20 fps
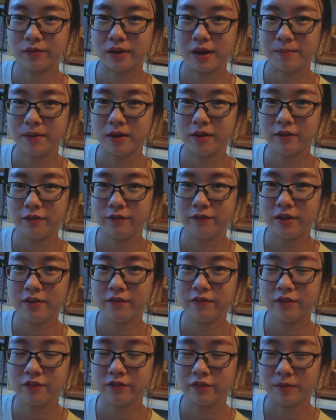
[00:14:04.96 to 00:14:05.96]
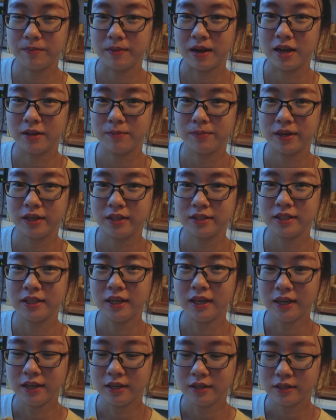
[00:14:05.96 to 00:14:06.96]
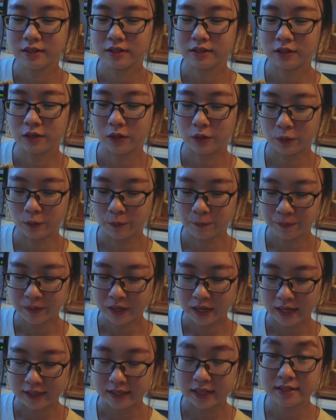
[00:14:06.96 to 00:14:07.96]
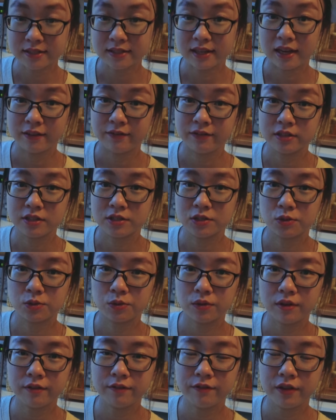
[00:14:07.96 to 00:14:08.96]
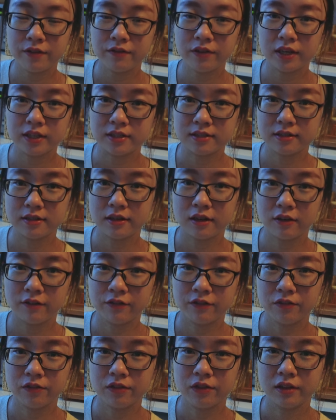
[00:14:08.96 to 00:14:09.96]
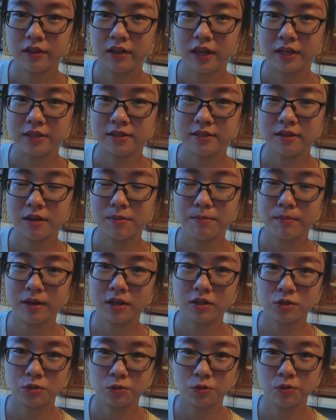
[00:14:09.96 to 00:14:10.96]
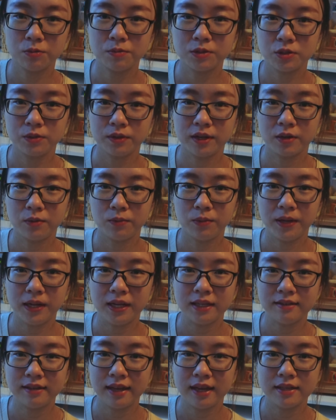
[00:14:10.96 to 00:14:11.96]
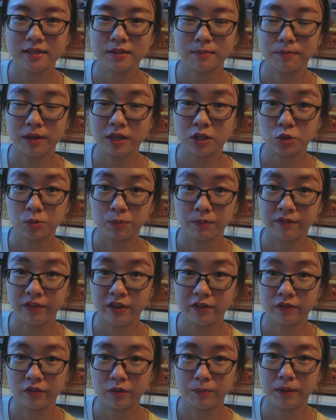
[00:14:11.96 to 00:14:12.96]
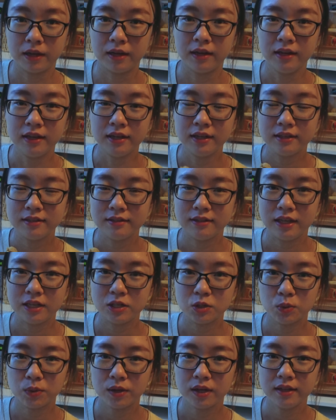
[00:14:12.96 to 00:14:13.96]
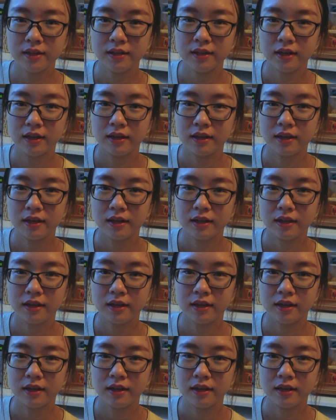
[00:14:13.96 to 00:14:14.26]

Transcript: grab all the flavor from hot pot. So it doesn't have a strong flavor itself. Like some mushrooms, you can really taste mushroom flavor, but this one,